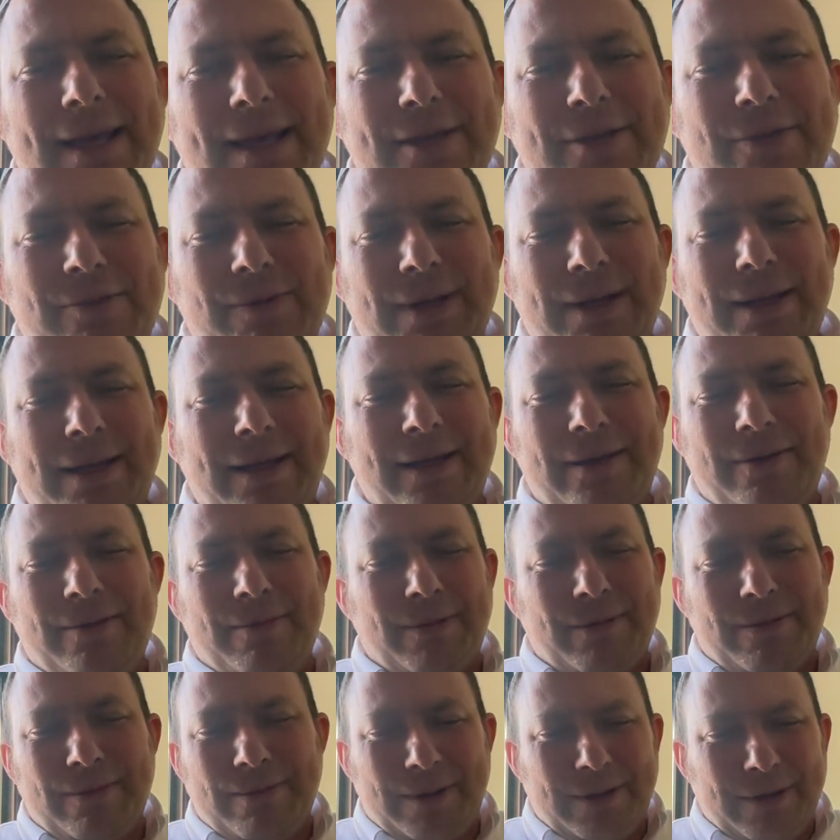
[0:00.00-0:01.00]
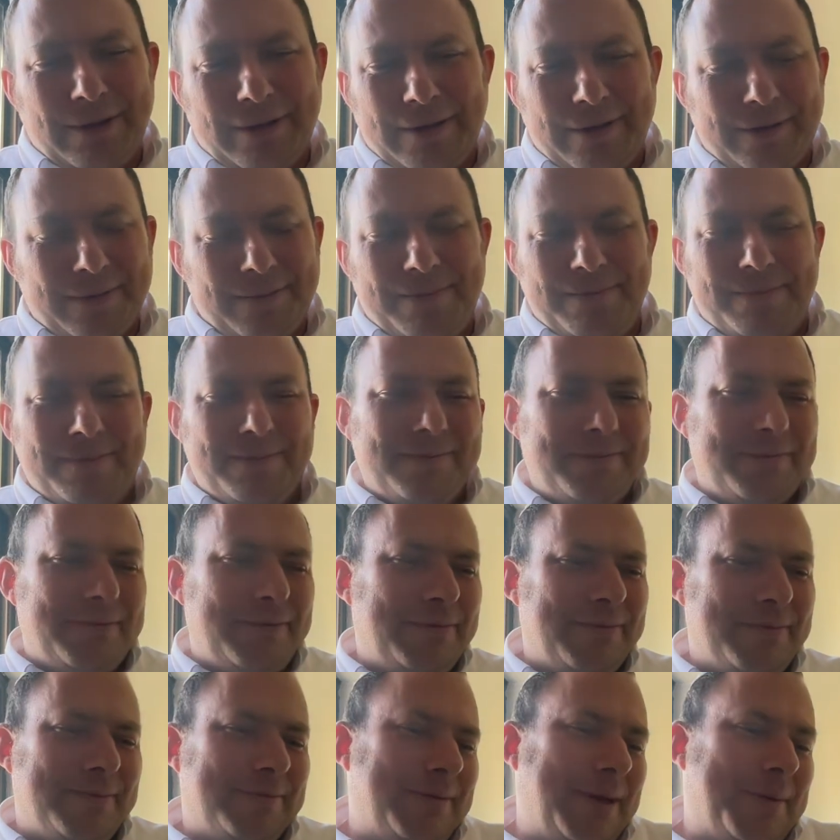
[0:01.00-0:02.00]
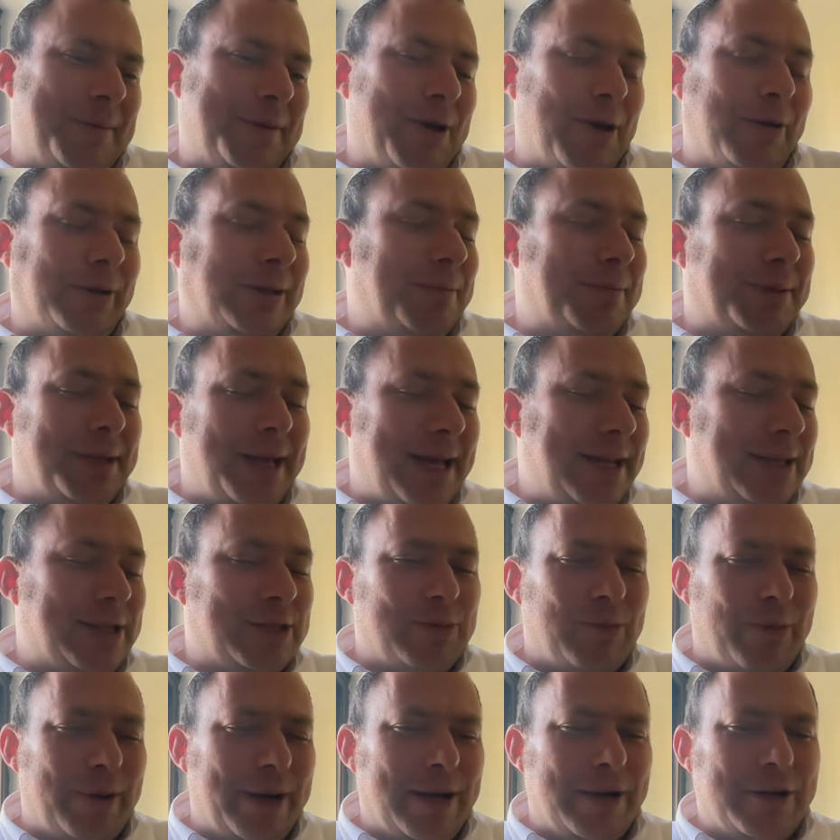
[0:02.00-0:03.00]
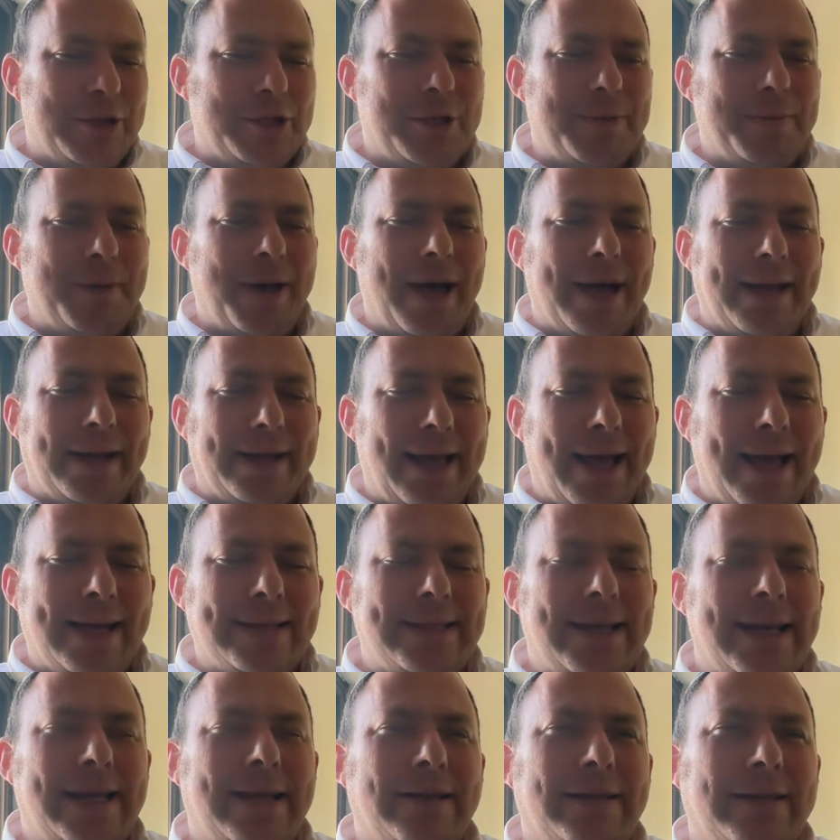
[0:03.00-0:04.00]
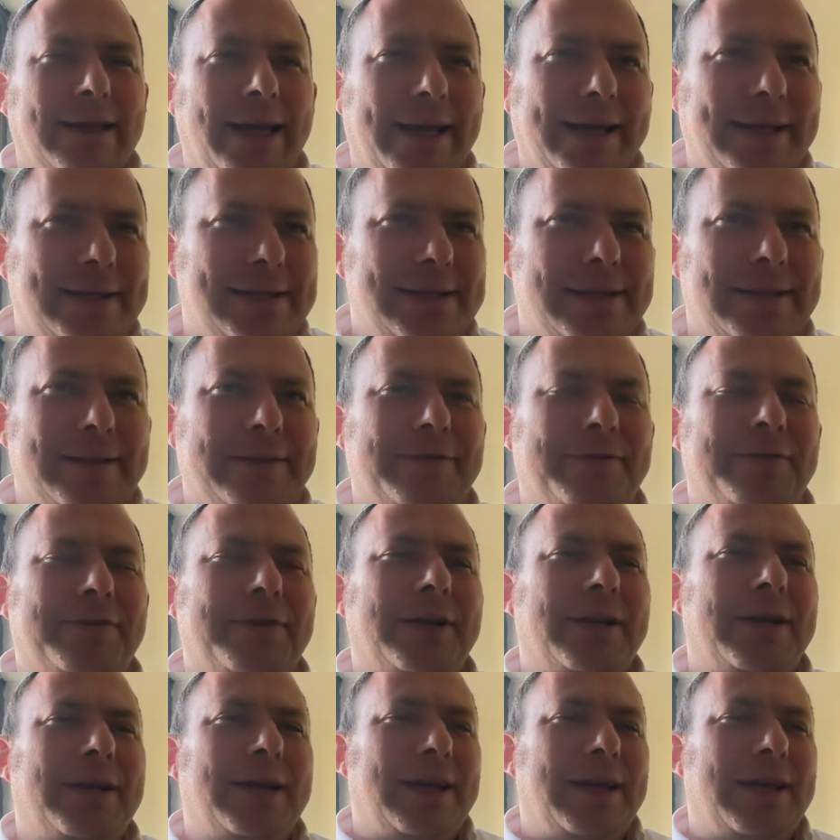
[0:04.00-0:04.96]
is really one of the maybe the only place where Shabbat has a collective.